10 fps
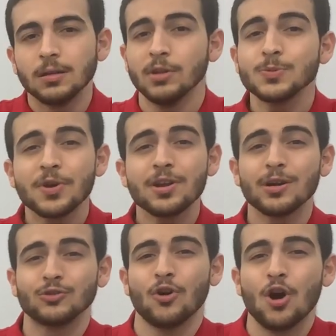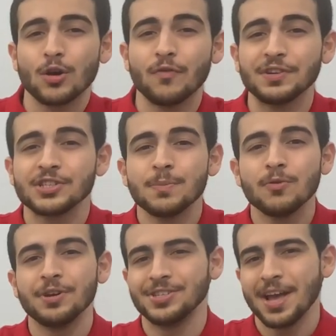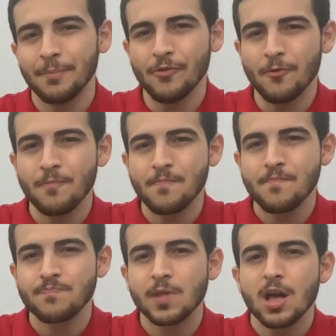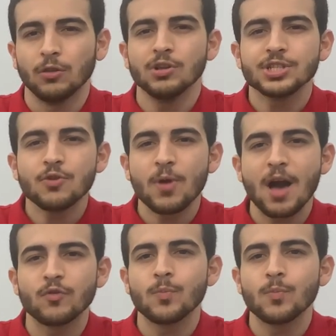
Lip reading: Let's begin our talk with a simple example. Let's say we have a